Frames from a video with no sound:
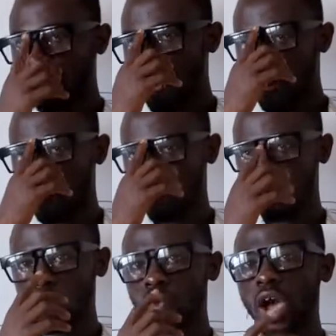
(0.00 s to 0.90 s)
Now,
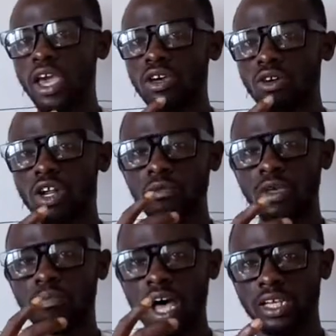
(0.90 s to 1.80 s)
where you're going to
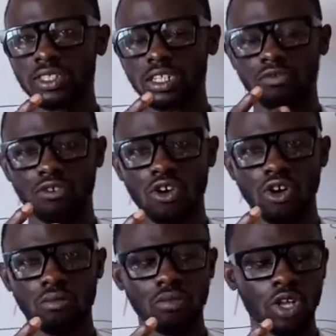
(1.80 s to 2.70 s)
be passing
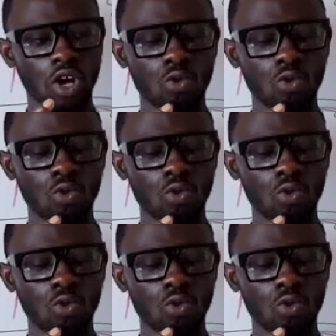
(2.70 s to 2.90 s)
from